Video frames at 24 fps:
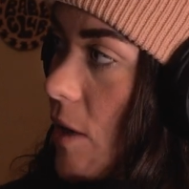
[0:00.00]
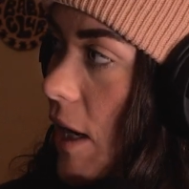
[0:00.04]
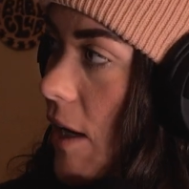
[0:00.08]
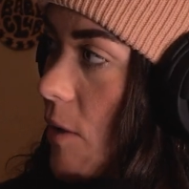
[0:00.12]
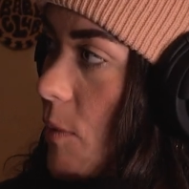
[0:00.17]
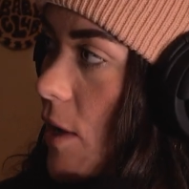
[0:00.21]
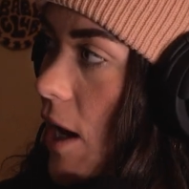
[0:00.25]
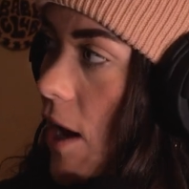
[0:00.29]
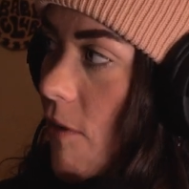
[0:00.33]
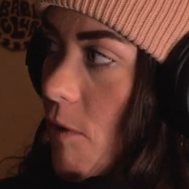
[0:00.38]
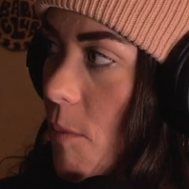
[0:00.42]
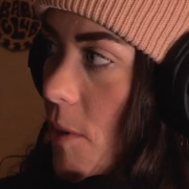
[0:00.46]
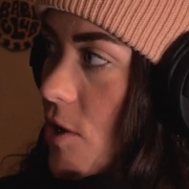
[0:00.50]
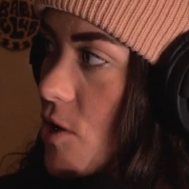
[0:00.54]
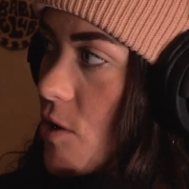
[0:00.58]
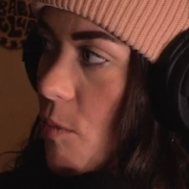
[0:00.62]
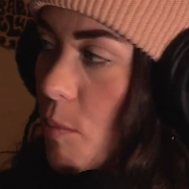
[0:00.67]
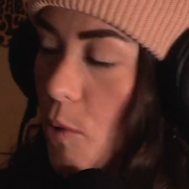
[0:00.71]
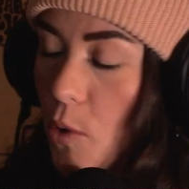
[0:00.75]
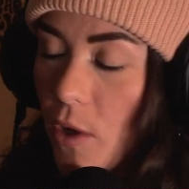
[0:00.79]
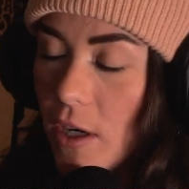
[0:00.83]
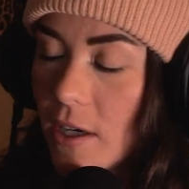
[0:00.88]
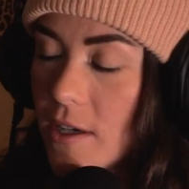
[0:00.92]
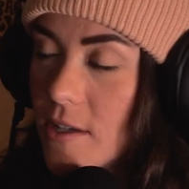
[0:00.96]
Like we have a bunch
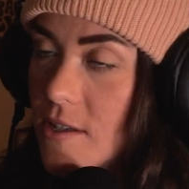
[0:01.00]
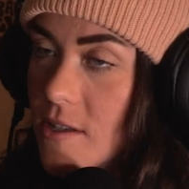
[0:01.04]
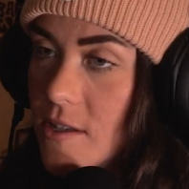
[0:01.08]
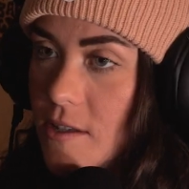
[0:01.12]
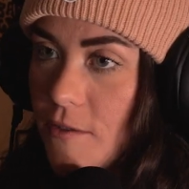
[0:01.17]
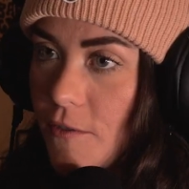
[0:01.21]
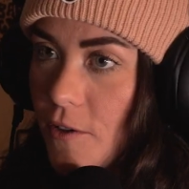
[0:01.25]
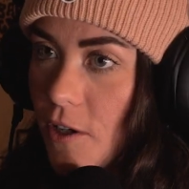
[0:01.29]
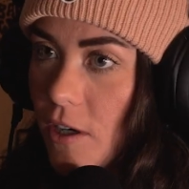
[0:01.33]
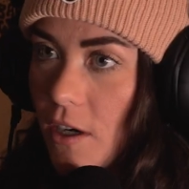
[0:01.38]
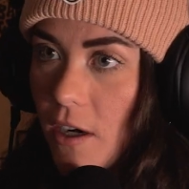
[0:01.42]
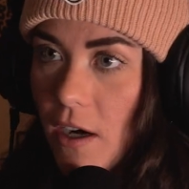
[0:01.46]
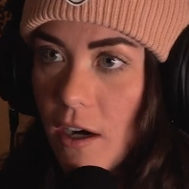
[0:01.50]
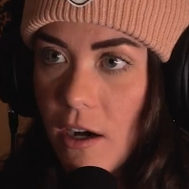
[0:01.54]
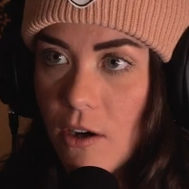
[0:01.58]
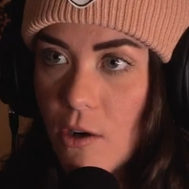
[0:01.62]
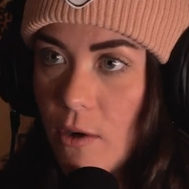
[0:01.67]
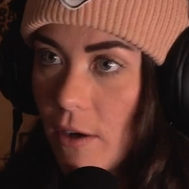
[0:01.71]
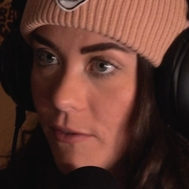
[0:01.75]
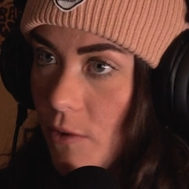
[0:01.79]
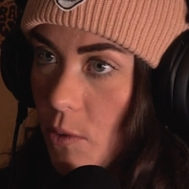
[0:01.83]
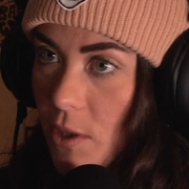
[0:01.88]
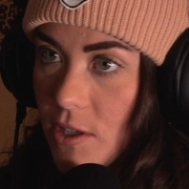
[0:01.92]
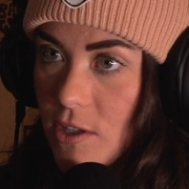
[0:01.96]
of boards for
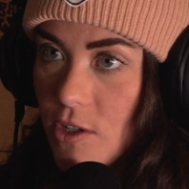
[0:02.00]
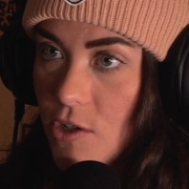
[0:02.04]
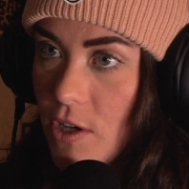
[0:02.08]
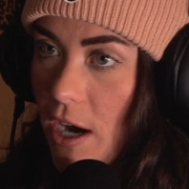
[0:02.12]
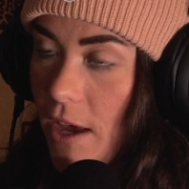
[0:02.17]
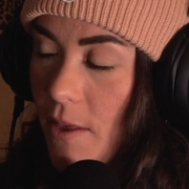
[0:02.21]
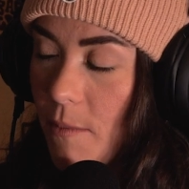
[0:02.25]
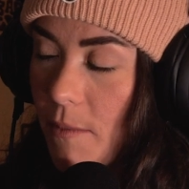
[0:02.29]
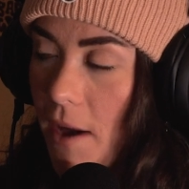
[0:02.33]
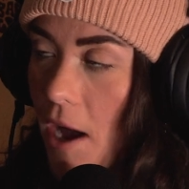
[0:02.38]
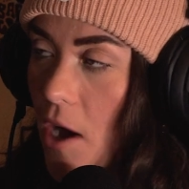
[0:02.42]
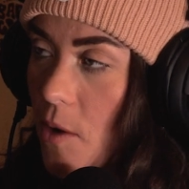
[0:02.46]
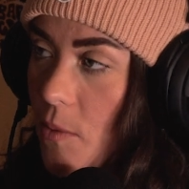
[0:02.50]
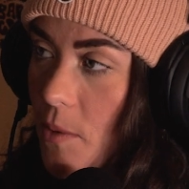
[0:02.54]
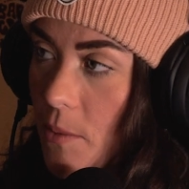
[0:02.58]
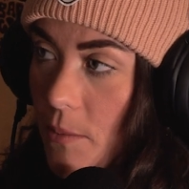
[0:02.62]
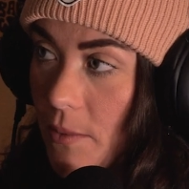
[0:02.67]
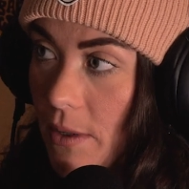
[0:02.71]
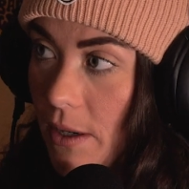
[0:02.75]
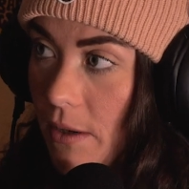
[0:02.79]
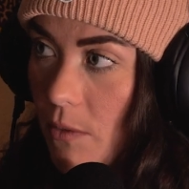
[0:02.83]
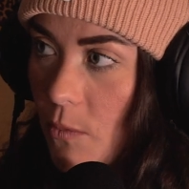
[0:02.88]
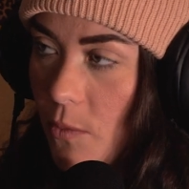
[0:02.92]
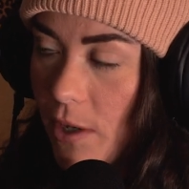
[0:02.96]
whoever wants to try them out
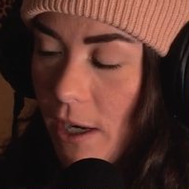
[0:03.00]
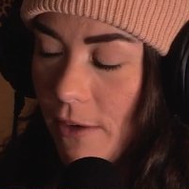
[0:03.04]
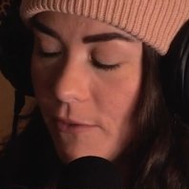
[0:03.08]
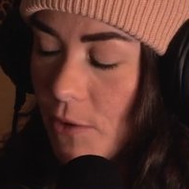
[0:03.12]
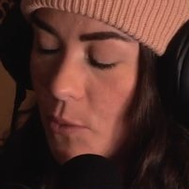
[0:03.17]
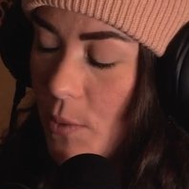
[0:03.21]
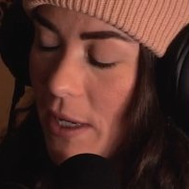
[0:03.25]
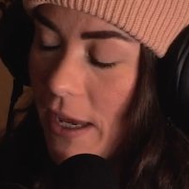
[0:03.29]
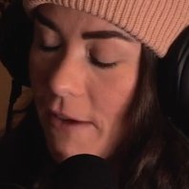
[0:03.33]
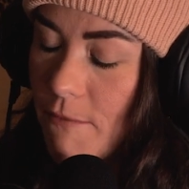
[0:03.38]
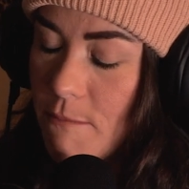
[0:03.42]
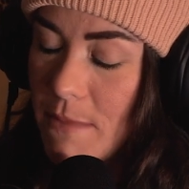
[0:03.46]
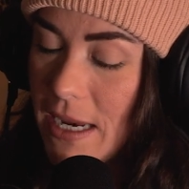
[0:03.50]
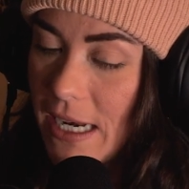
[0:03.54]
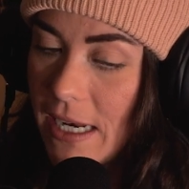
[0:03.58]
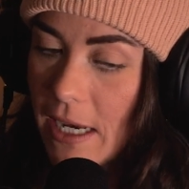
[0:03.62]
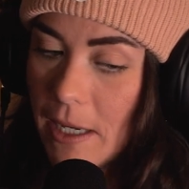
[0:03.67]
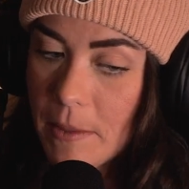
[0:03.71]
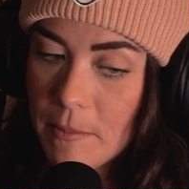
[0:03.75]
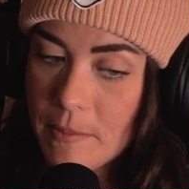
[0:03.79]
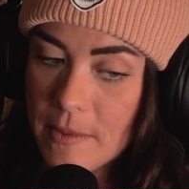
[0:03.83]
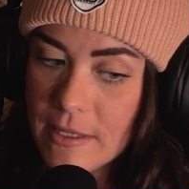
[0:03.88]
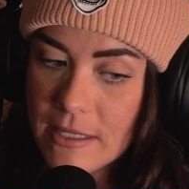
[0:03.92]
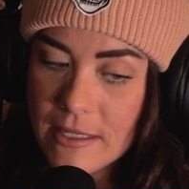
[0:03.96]
whenever we have
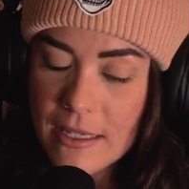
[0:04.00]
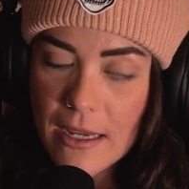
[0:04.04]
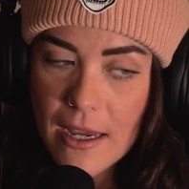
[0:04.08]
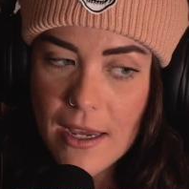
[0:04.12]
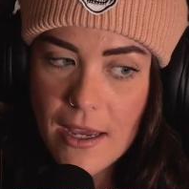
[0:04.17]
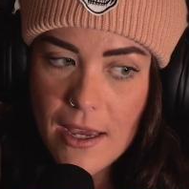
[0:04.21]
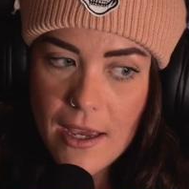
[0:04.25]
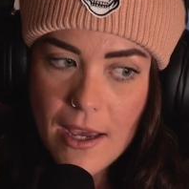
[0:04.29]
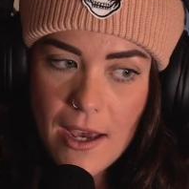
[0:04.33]
meetups.